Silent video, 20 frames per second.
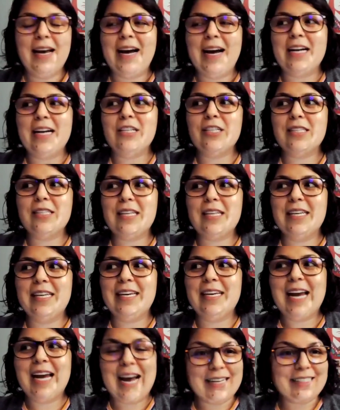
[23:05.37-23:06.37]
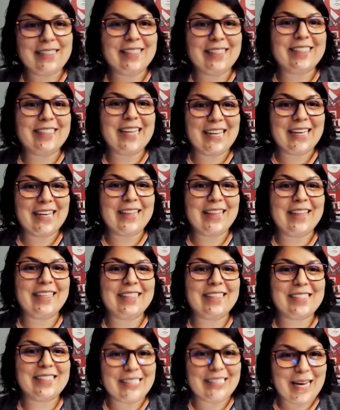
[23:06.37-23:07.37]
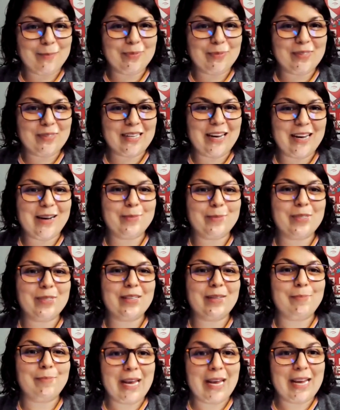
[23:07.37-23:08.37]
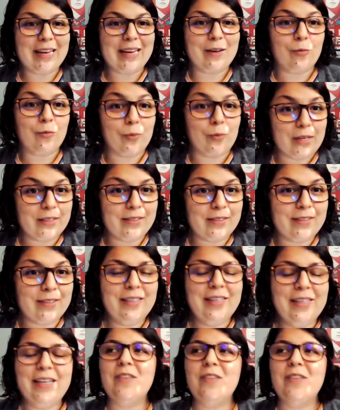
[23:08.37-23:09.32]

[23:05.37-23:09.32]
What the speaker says: I just think he hasn't taken the steps to make it real.